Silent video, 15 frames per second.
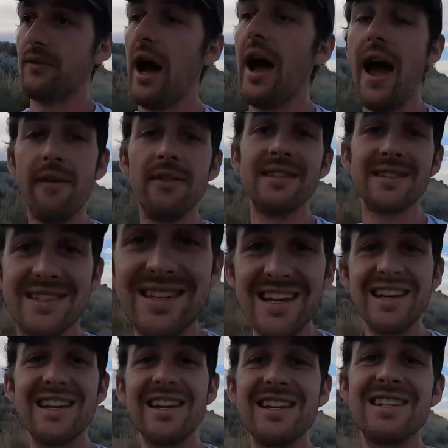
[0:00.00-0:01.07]
I haven't
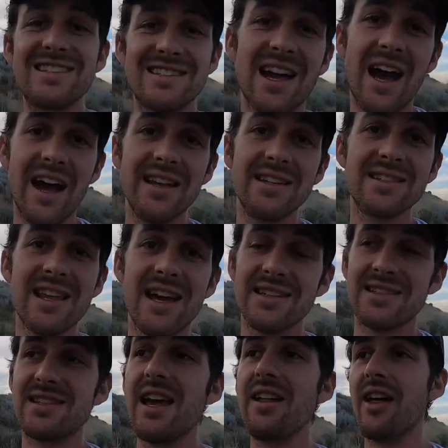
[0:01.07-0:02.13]
seen any signs that
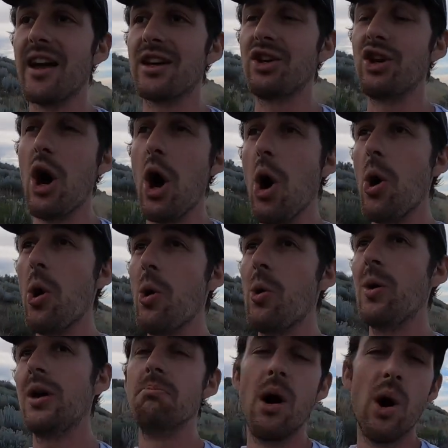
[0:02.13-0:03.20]
say like
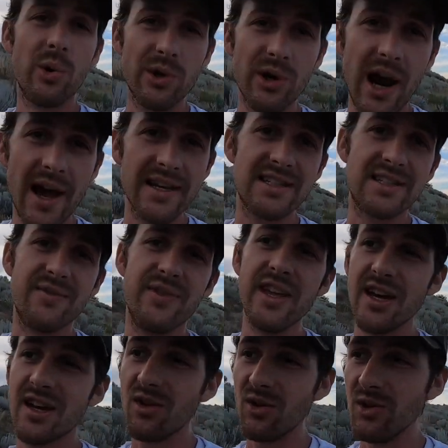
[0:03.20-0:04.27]
no motorized
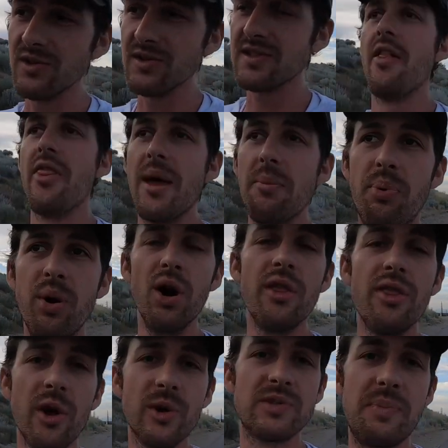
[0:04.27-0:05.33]
vehicles. They
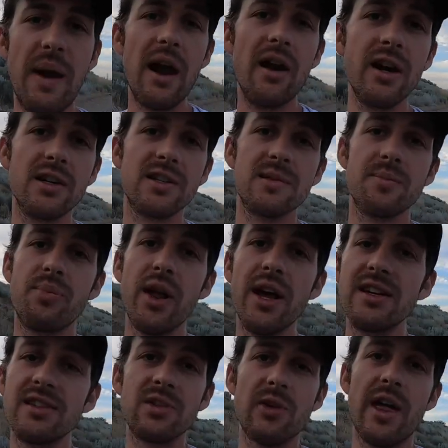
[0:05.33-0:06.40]
put those barriers in
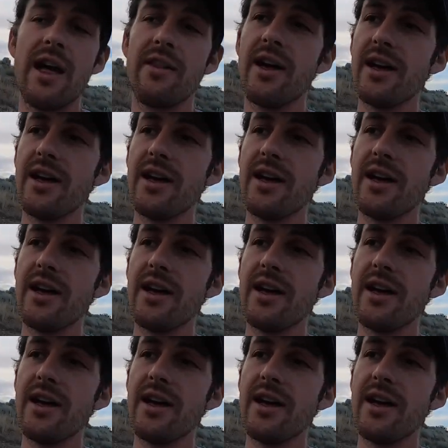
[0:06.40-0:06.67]
place so that